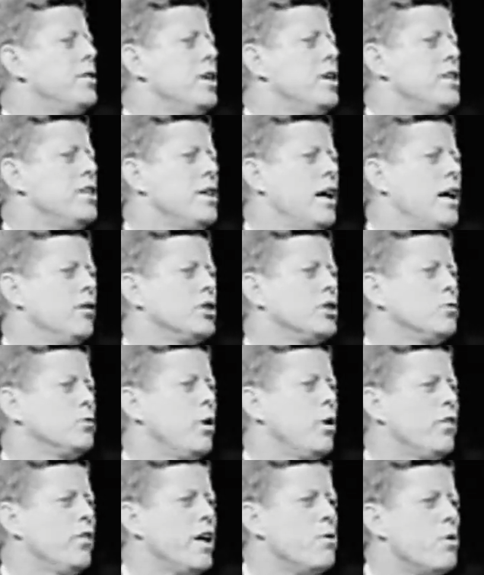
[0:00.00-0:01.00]
the details of
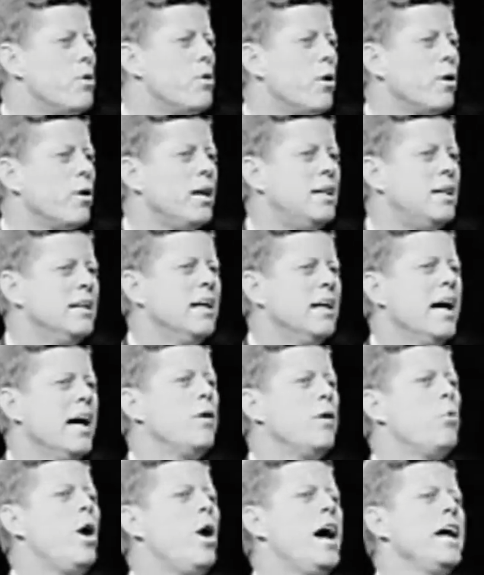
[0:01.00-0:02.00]
what they wrote.
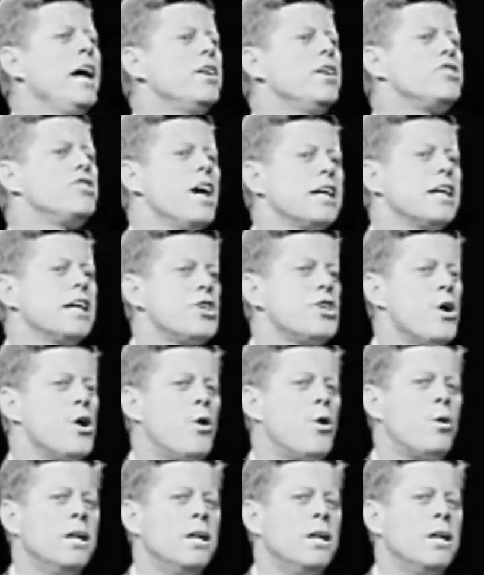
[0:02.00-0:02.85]
And why is that so?